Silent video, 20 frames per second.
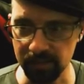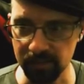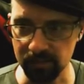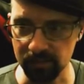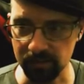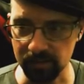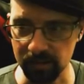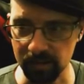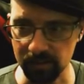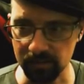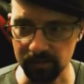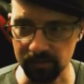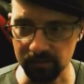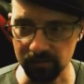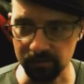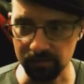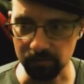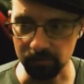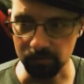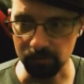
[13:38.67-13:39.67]
your character
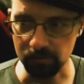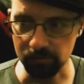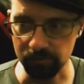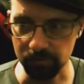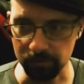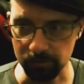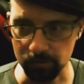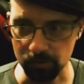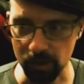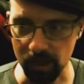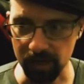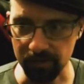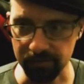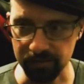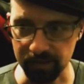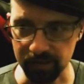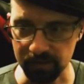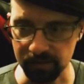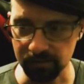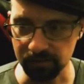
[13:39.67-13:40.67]
from crafting.